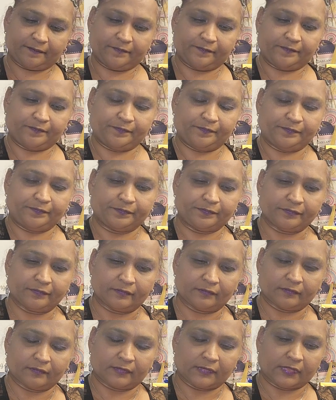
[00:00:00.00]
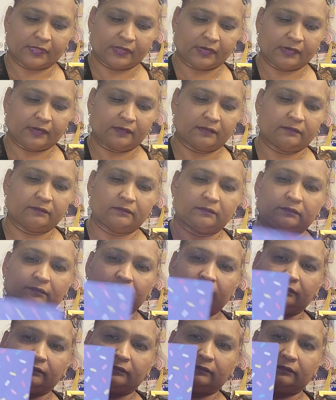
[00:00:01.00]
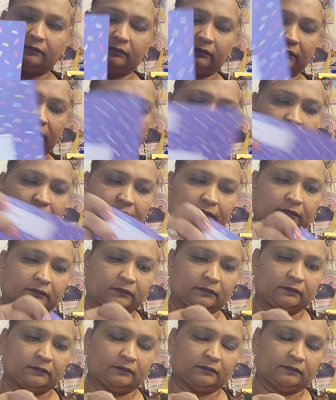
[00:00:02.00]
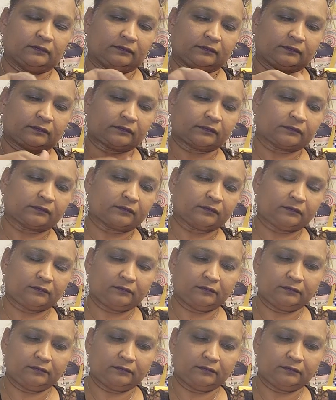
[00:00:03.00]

(no one is talking)